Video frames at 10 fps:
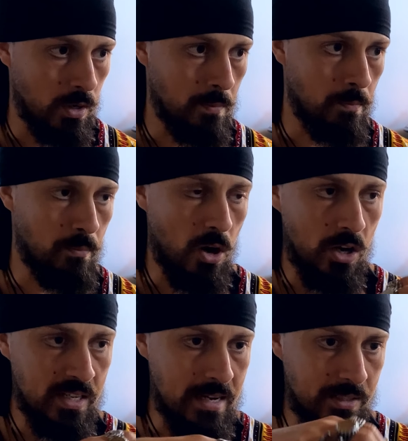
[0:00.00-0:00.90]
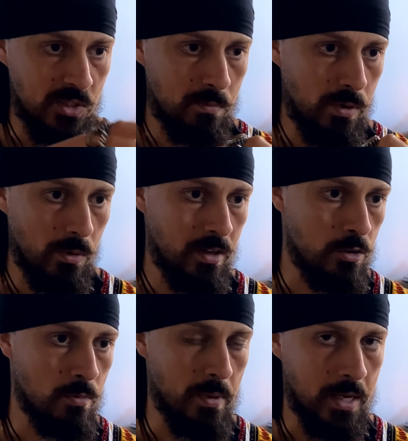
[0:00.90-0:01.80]
embody that spirit and
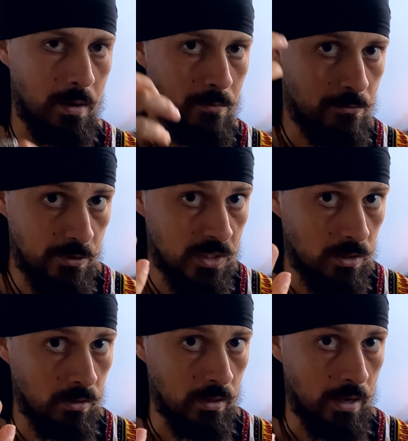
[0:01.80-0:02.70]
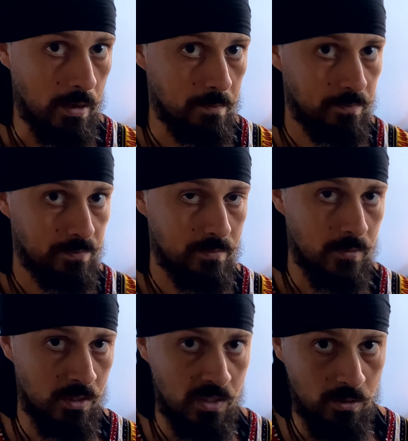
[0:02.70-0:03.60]
you become physical again.
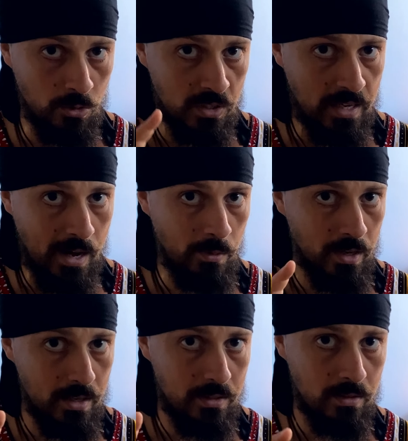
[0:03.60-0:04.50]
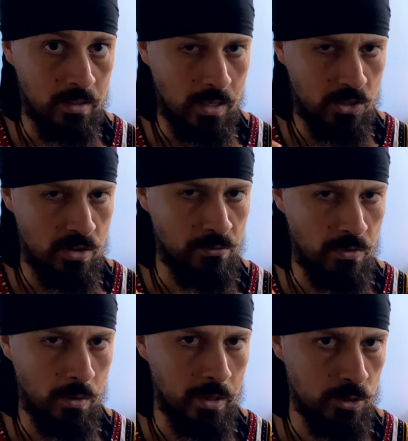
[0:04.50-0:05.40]
You see, you see how it is? It's actually
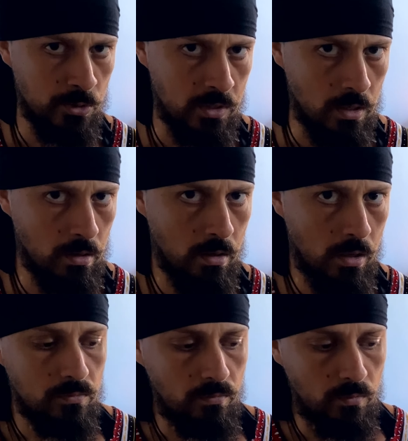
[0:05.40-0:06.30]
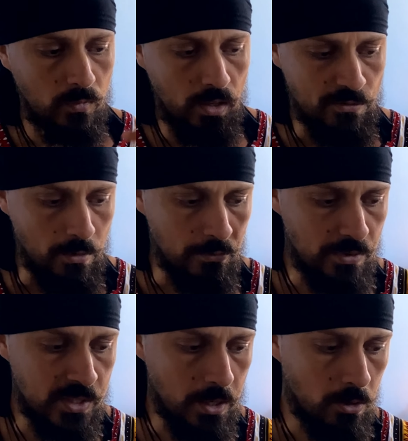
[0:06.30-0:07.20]
very interesting. From
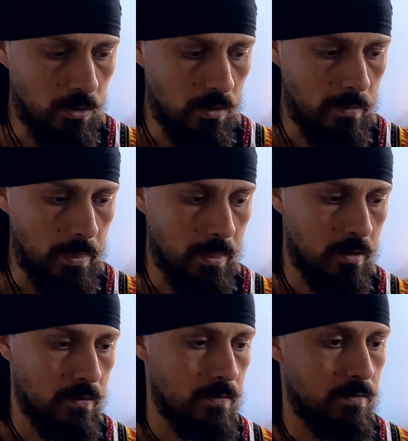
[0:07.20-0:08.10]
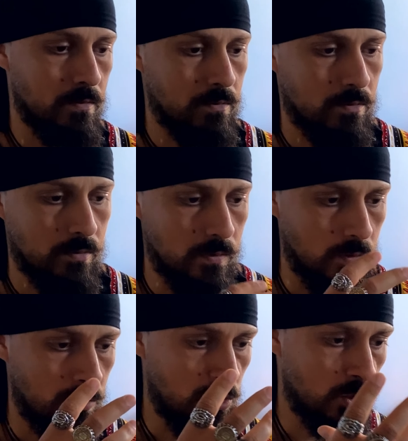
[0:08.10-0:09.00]
physical
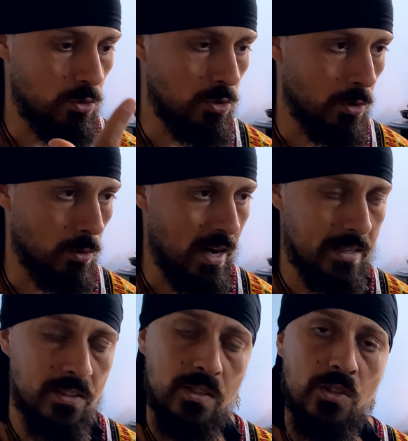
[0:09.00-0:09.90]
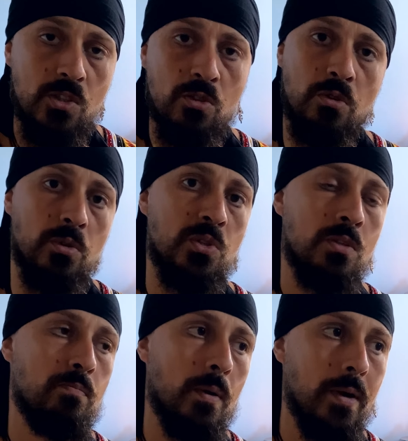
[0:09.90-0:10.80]
to your essence, to your
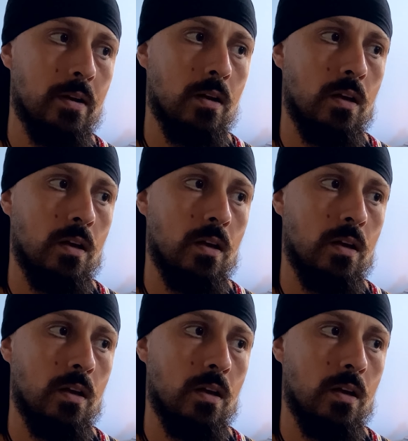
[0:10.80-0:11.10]
spirit,